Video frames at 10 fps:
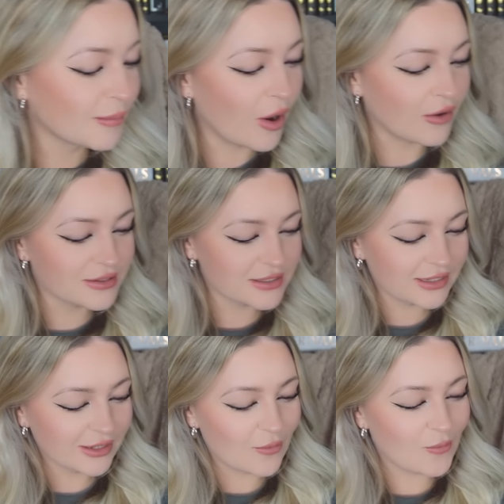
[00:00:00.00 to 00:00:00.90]
but honestly
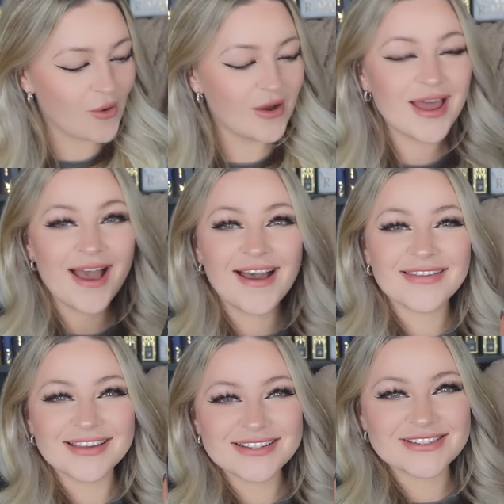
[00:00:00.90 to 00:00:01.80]
like what on
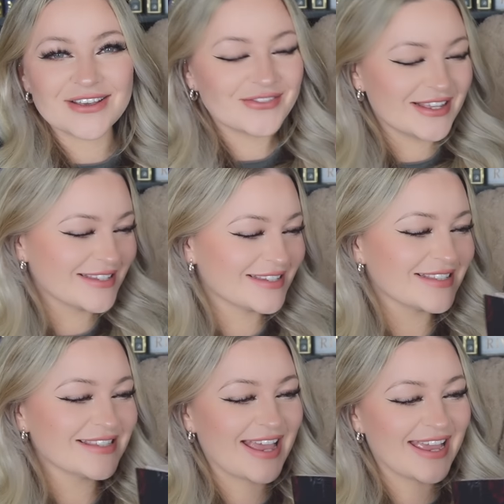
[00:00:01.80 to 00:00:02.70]
earth like so this is
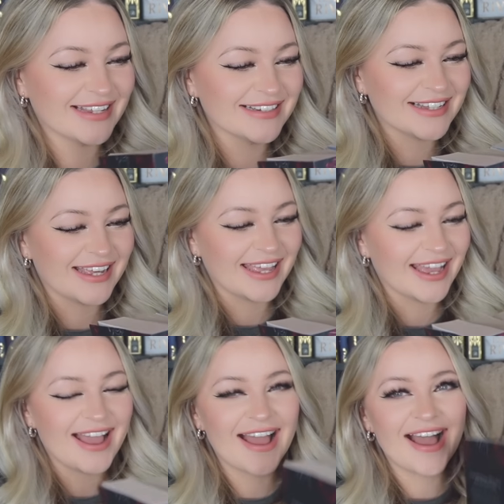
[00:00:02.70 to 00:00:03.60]
insane like